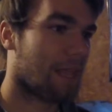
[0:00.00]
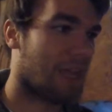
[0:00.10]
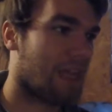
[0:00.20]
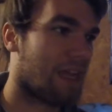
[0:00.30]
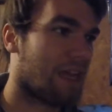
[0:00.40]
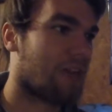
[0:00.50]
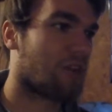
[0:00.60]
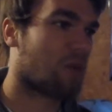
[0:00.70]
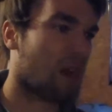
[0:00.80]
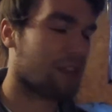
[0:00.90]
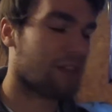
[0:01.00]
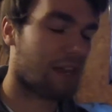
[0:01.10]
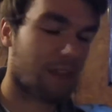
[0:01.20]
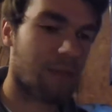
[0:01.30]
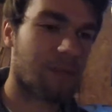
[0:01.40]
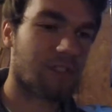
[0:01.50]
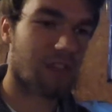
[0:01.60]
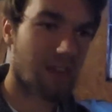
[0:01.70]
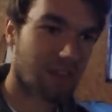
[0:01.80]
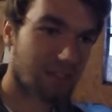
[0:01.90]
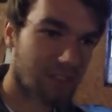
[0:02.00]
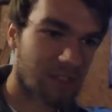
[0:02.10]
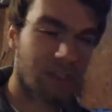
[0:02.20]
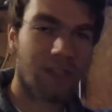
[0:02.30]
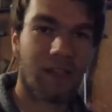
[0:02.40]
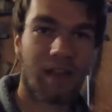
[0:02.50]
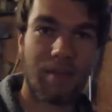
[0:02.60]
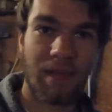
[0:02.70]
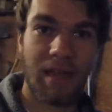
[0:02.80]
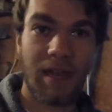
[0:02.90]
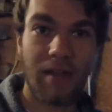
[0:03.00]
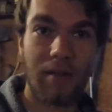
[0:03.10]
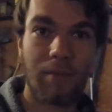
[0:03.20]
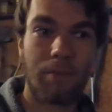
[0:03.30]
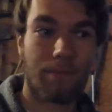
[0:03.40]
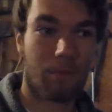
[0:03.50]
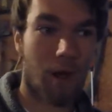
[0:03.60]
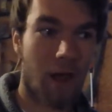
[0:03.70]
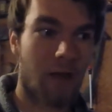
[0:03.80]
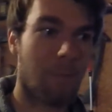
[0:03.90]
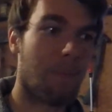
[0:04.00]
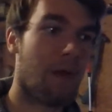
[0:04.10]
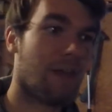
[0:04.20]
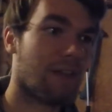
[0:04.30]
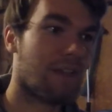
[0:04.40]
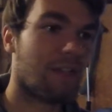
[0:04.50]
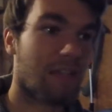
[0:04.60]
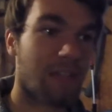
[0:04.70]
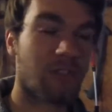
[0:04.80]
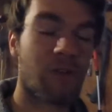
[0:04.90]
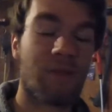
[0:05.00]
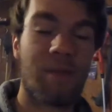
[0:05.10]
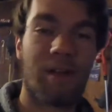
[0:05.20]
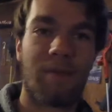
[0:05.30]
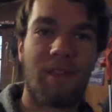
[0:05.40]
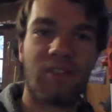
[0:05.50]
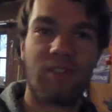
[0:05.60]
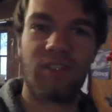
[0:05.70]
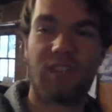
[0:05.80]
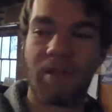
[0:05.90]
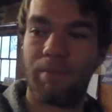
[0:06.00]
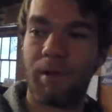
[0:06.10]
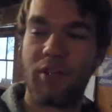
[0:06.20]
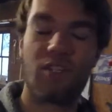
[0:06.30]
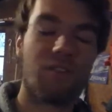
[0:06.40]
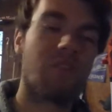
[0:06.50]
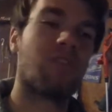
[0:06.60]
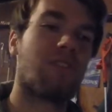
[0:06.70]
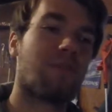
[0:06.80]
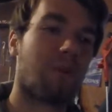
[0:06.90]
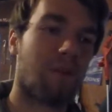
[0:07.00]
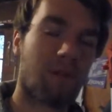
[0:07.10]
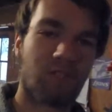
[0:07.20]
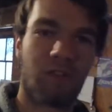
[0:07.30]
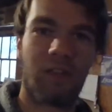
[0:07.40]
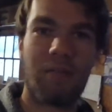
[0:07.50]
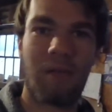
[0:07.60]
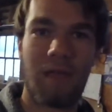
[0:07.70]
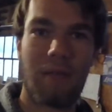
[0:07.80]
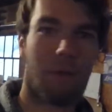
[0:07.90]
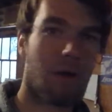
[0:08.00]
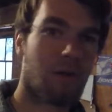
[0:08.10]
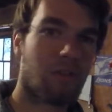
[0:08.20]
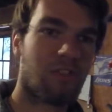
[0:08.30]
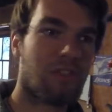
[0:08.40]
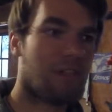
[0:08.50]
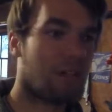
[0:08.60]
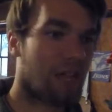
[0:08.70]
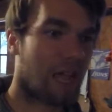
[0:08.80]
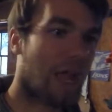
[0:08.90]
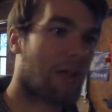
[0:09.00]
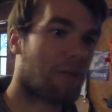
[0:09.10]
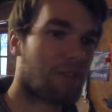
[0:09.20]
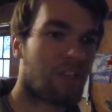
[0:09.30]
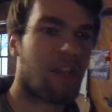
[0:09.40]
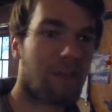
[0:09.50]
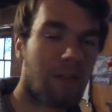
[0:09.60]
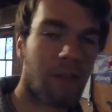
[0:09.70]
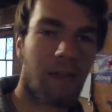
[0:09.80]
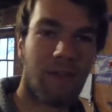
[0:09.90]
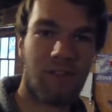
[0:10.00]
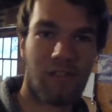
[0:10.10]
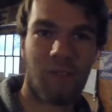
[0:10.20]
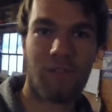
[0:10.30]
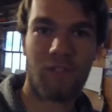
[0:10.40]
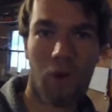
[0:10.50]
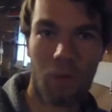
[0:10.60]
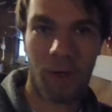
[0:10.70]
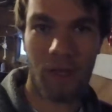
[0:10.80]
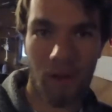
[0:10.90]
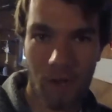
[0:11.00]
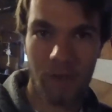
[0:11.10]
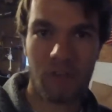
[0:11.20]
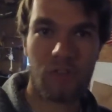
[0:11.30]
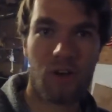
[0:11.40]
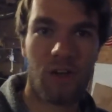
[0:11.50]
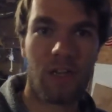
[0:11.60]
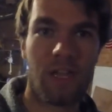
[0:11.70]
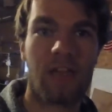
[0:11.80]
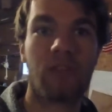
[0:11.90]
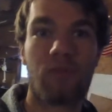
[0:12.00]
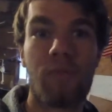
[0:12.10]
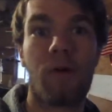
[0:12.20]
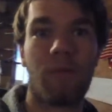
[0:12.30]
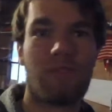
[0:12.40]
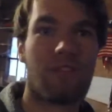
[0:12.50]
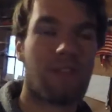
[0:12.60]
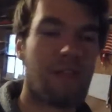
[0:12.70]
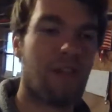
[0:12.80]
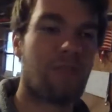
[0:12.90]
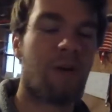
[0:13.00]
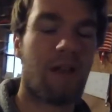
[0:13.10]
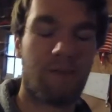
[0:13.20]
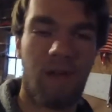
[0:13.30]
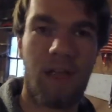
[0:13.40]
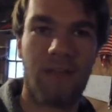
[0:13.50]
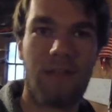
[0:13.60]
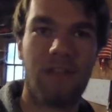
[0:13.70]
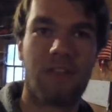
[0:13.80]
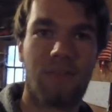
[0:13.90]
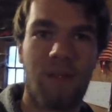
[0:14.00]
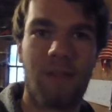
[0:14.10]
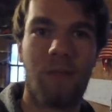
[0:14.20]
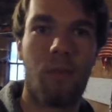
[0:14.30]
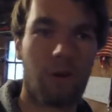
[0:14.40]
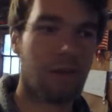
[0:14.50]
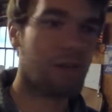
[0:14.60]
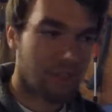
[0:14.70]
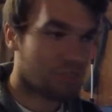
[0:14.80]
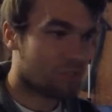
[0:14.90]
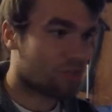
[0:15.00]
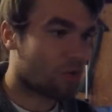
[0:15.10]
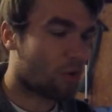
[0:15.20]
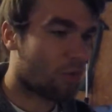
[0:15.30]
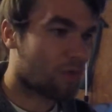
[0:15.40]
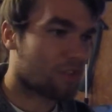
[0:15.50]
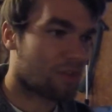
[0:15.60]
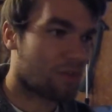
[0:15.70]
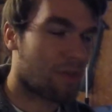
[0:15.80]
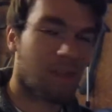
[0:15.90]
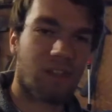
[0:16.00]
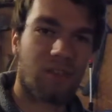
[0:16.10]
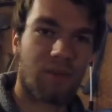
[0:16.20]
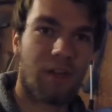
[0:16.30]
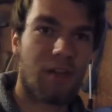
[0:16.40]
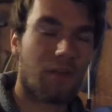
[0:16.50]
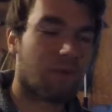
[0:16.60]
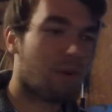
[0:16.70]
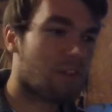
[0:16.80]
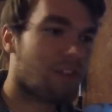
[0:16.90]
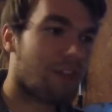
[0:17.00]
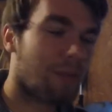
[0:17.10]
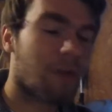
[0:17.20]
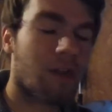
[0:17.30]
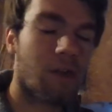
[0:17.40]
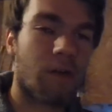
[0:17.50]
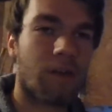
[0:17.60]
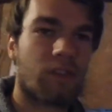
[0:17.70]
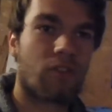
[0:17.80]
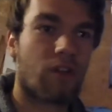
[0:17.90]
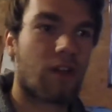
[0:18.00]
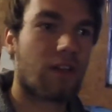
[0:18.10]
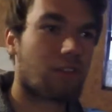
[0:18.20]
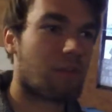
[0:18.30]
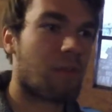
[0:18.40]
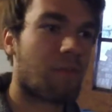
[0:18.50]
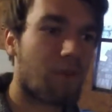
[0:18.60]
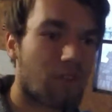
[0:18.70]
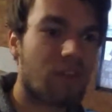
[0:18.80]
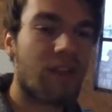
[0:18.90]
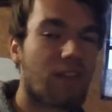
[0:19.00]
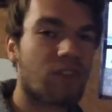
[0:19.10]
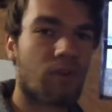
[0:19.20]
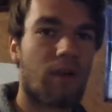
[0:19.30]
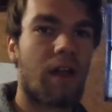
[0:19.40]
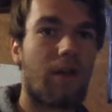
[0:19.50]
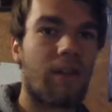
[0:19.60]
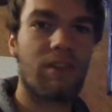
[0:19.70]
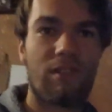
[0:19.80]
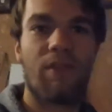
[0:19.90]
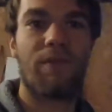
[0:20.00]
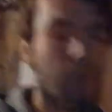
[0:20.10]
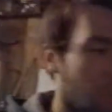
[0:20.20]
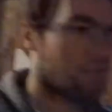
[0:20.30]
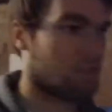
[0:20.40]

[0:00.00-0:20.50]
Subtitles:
and correct a lot of the mistakes that I made prior, but it's going to be on basically the same budget, using pretty much all eBay parts and recycling a lot of the stuff that's already on the truck and just repurposing things, modifying things to make them work. Let's just go over some of the things I'm going to do. First thing I'm going to do on this truck, it's going to be the first thing I sort out, is the fuel